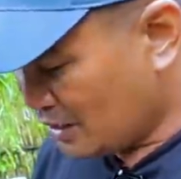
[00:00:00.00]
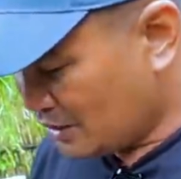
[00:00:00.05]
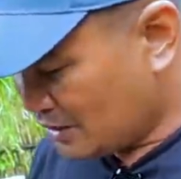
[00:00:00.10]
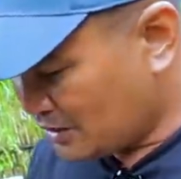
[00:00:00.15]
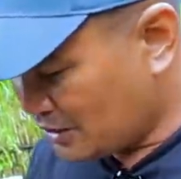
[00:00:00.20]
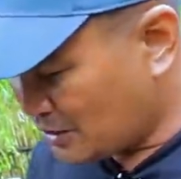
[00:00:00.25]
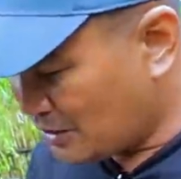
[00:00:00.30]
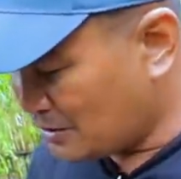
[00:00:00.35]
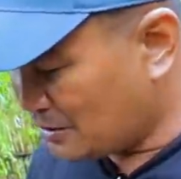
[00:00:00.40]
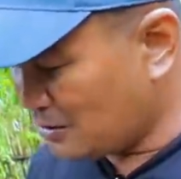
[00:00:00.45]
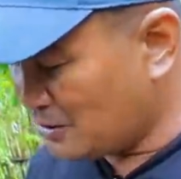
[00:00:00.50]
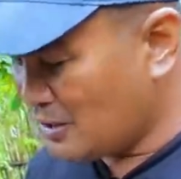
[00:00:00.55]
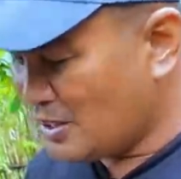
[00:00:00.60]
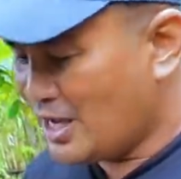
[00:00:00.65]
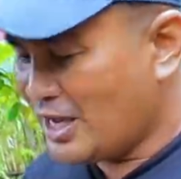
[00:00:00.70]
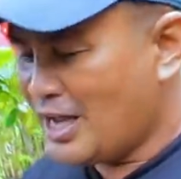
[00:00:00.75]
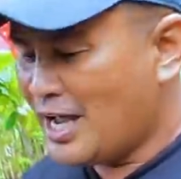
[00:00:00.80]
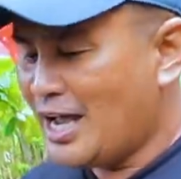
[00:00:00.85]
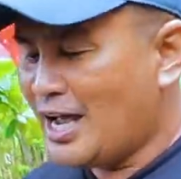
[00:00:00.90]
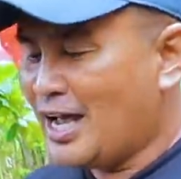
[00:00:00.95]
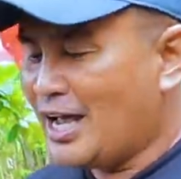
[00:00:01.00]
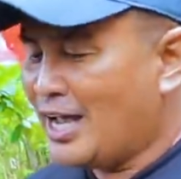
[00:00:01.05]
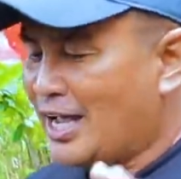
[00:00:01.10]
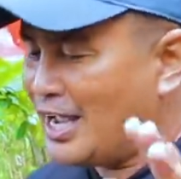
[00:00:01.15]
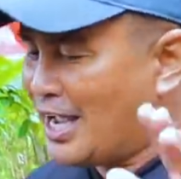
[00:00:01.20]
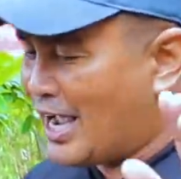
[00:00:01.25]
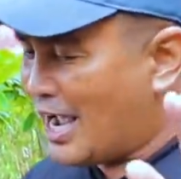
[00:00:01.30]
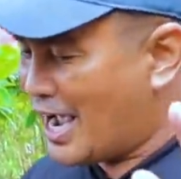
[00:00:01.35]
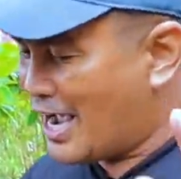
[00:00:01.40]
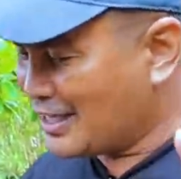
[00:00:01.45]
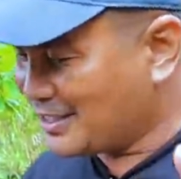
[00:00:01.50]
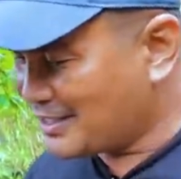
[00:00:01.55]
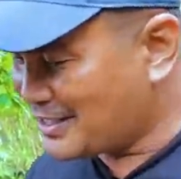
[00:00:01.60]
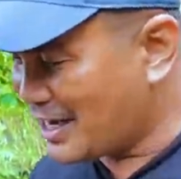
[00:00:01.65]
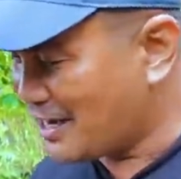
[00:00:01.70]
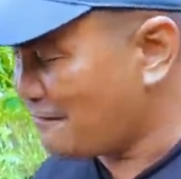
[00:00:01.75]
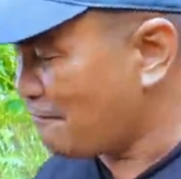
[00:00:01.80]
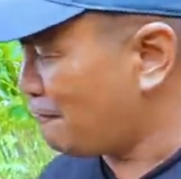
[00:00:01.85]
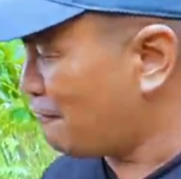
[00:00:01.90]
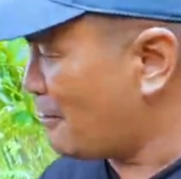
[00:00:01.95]
So,
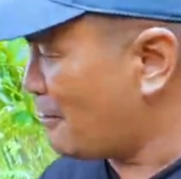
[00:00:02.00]
aside